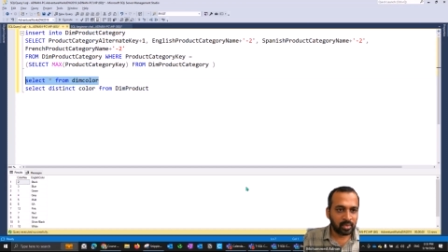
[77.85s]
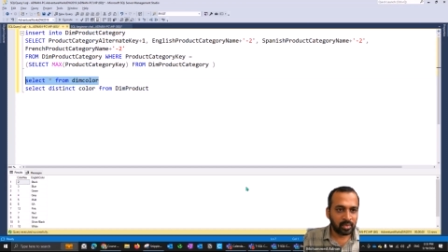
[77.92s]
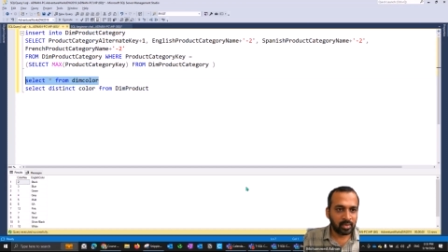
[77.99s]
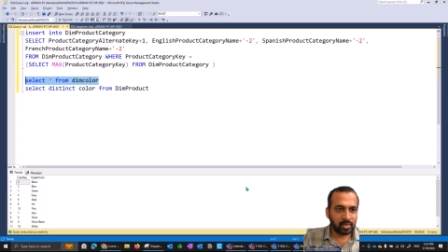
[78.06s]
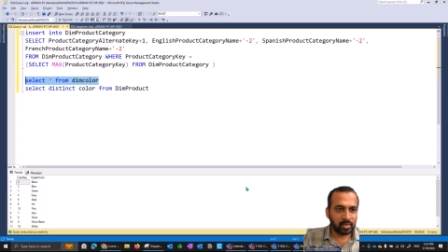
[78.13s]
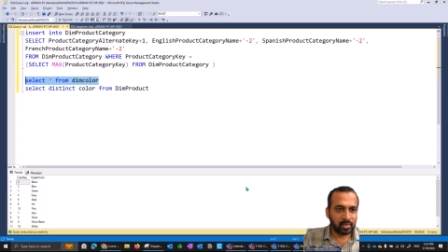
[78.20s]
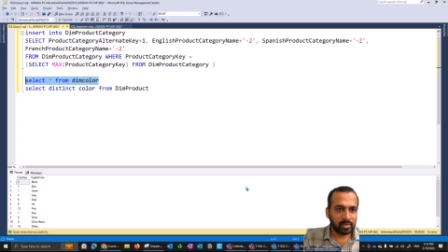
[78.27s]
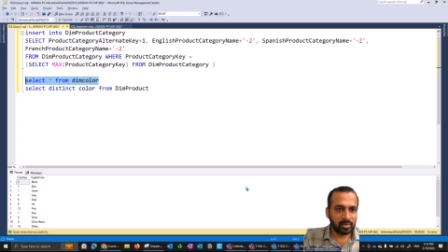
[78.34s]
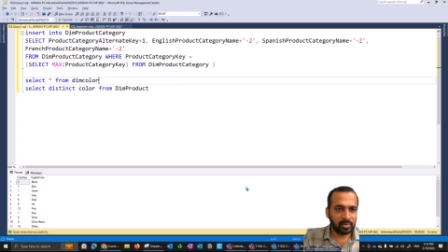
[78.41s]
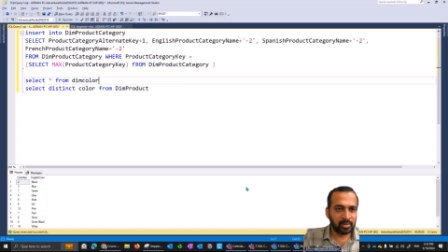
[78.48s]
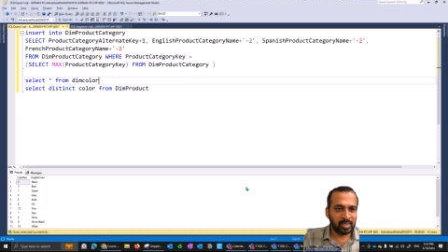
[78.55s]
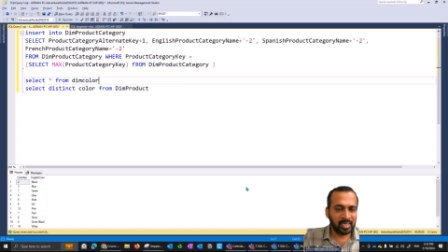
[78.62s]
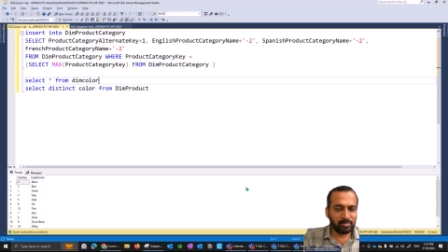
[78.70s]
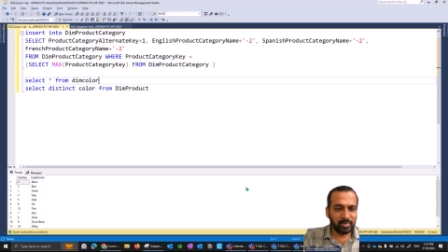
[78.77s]

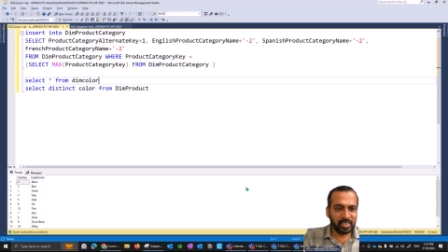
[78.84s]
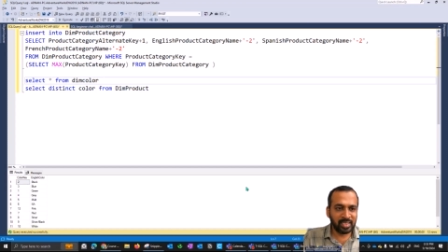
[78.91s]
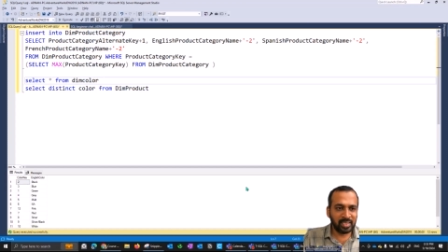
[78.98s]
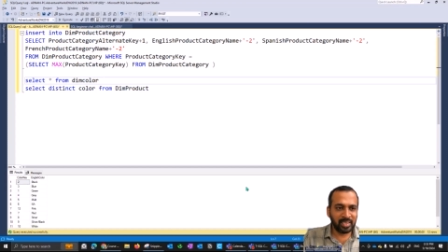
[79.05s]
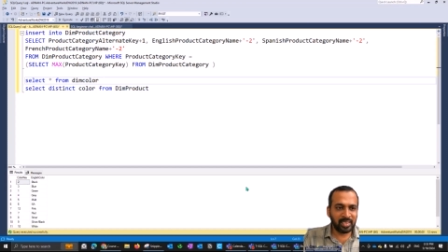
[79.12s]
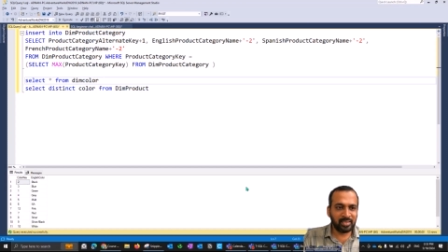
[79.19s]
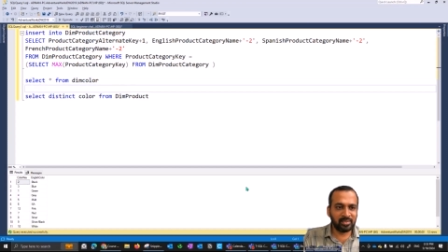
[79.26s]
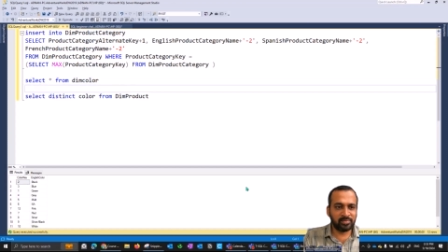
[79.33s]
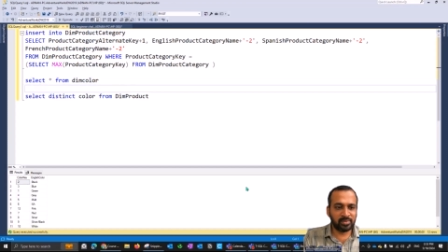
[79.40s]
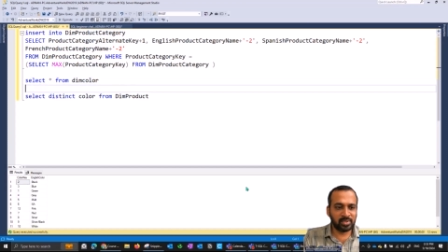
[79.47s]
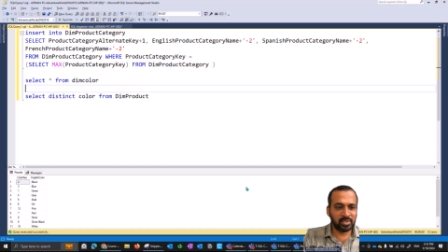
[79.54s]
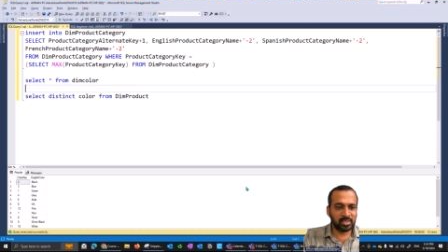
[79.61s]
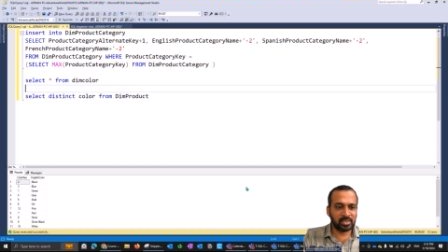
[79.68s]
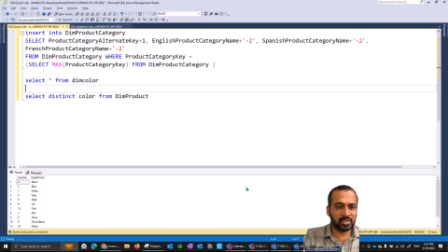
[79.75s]
uh, let me delete the
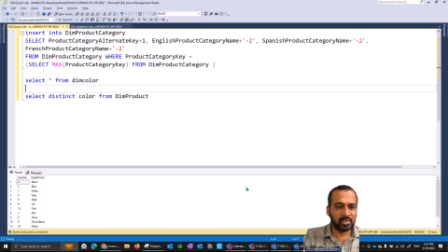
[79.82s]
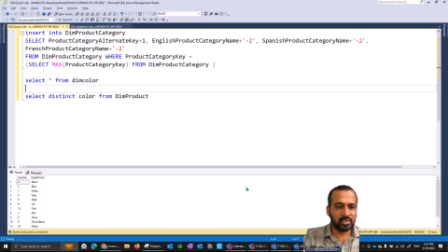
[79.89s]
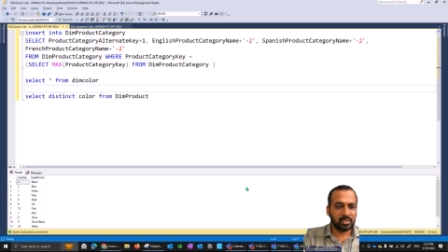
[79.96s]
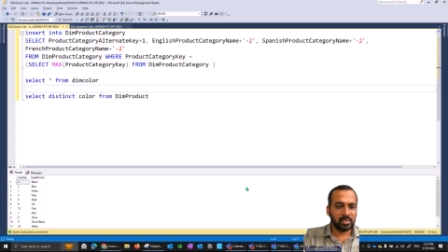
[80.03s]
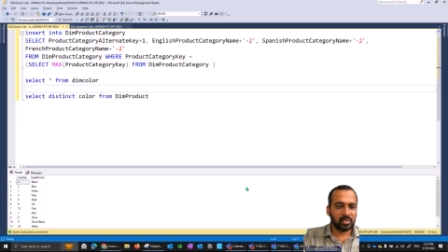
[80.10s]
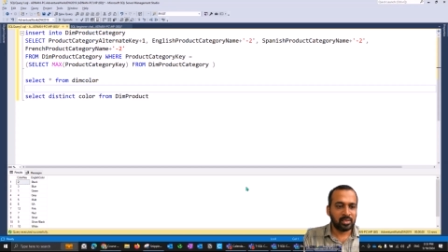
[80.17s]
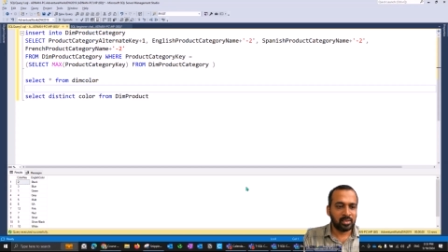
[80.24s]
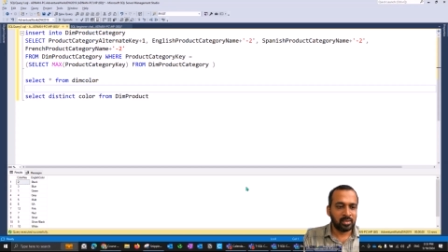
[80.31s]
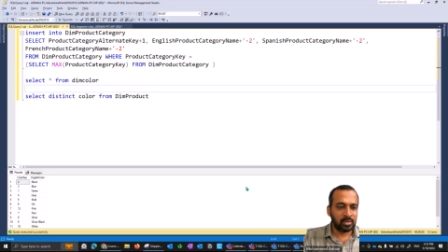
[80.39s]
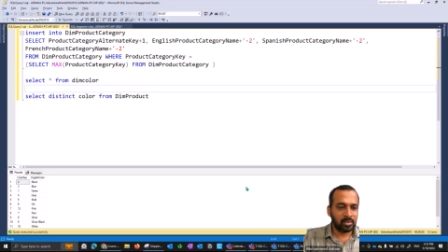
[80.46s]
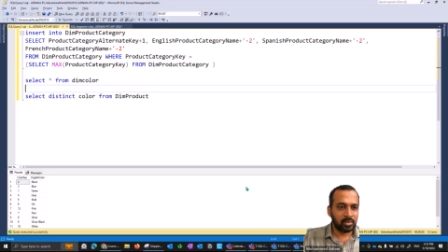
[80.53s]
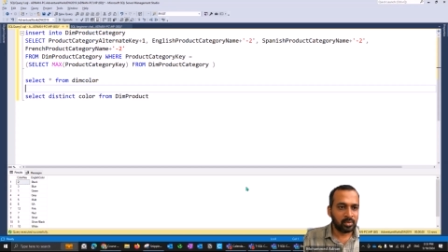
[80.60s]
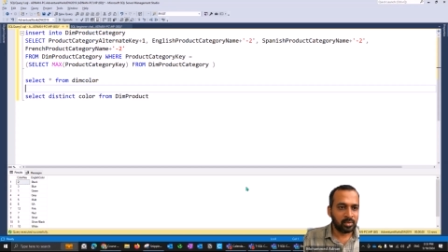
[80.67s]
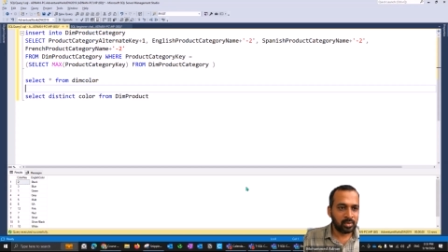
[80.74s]
first
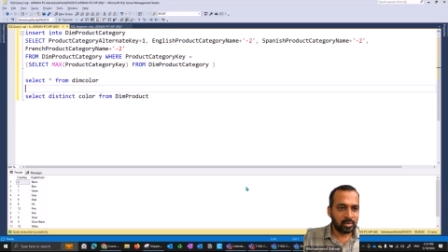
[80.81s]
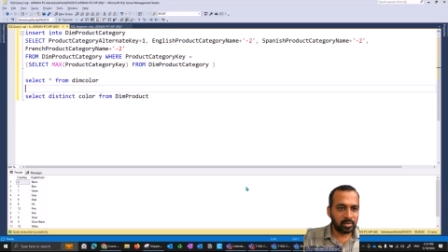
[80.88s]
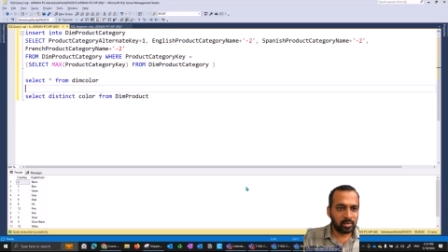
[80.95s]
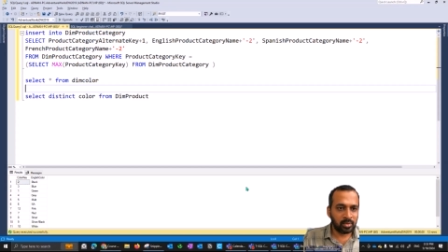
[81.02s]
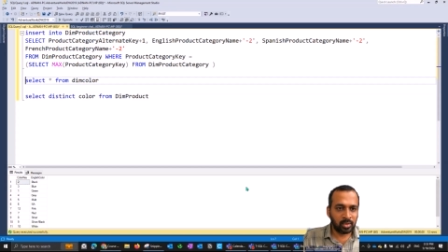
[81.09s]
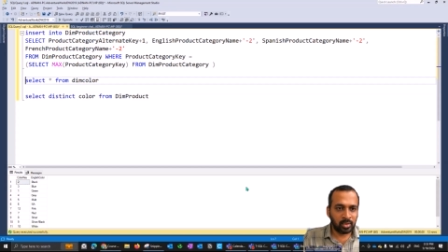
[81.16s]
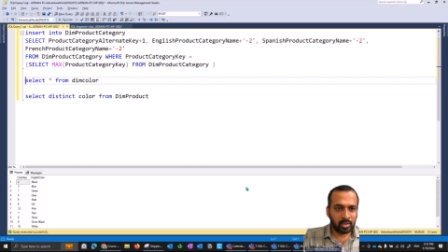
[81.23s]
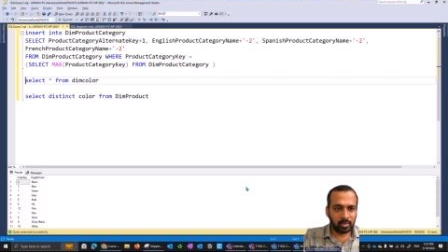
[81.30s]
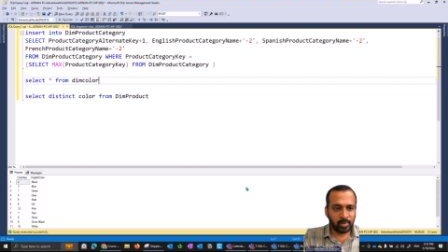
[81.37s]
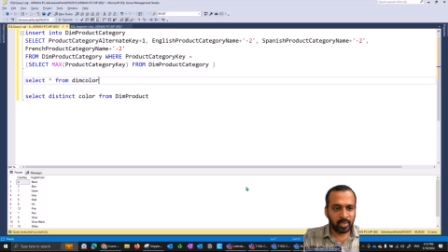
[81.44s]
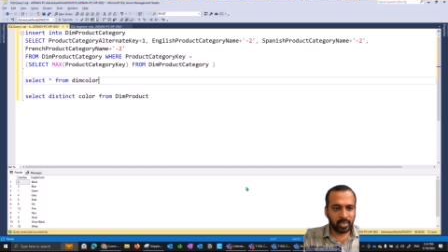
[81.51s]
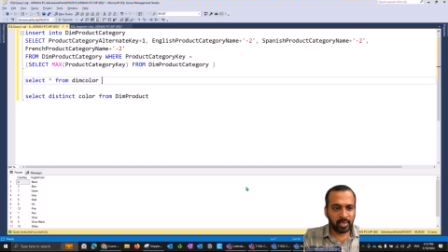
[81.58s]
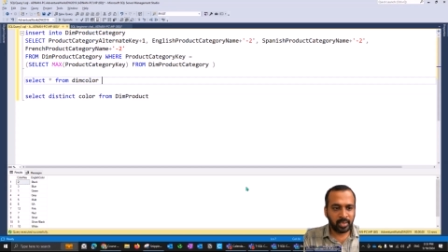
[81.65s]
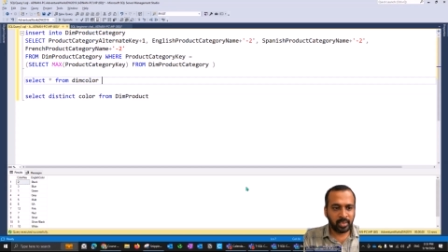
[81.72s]
uh, order
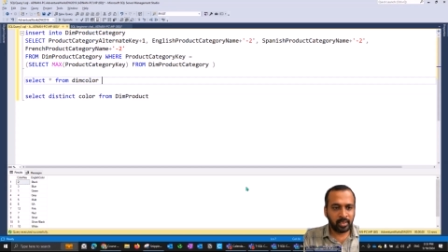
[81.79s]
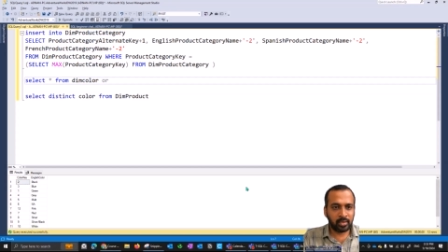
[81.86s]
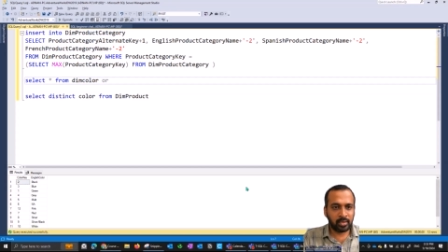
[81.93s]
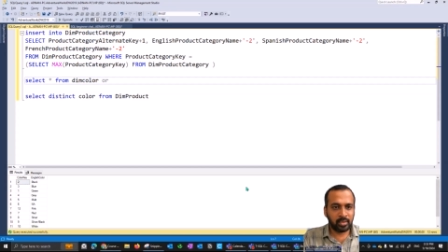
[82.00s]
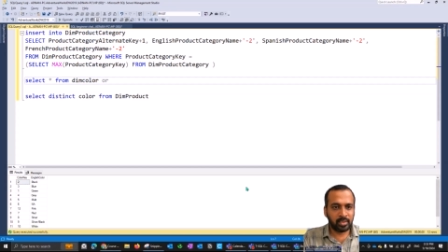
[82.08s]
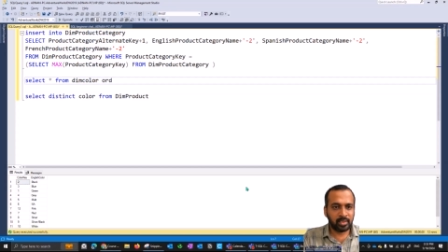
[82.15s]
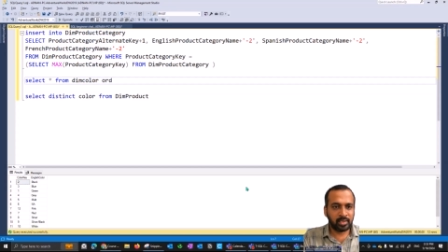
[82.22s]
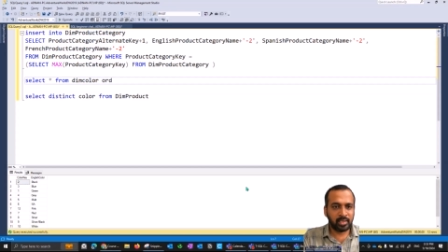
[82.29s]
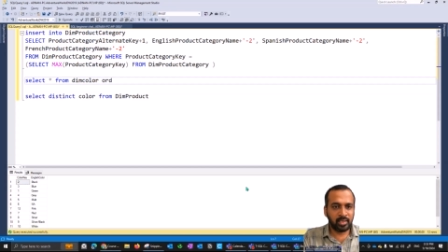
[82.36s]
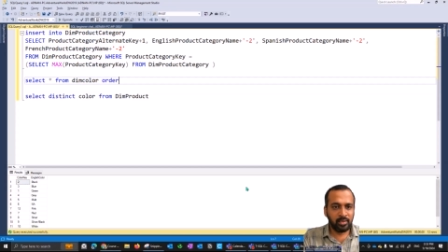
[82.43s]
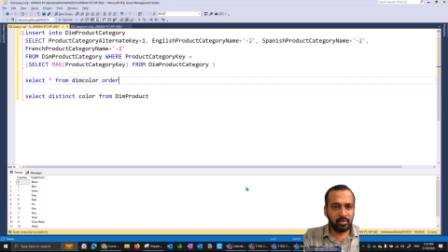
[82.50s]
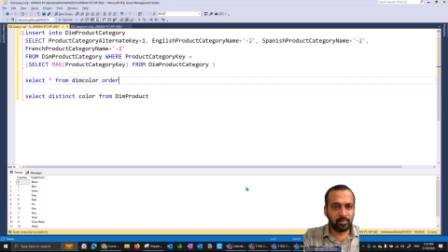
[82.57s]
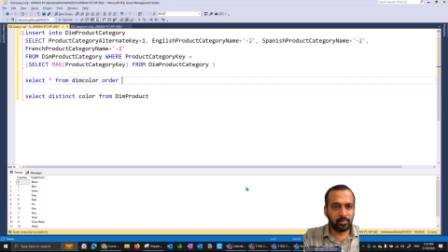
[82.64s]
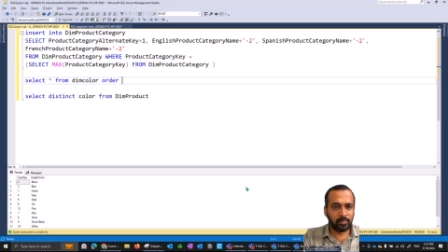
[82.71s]
by color
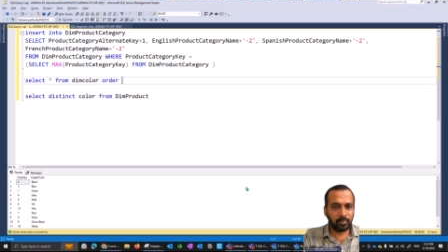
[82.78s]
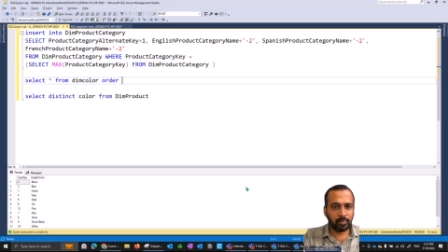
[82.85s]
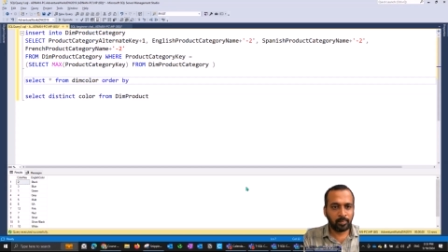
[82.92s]
key